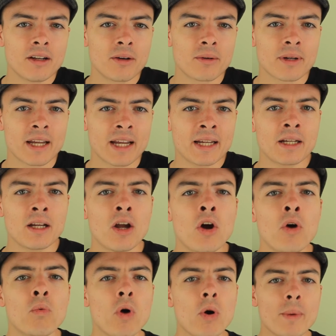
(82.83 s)
Okay?
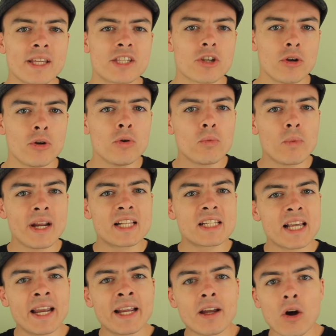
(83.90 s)
What we do, we
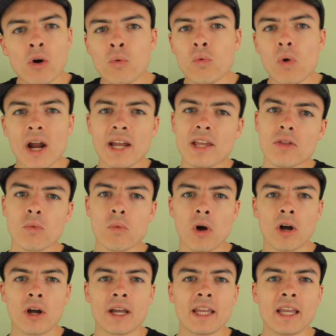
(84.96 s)
take away the
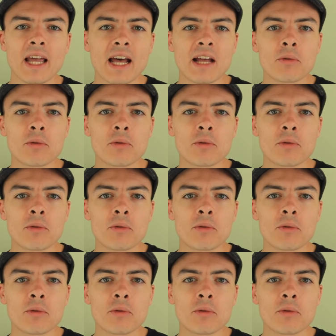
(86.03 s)
Y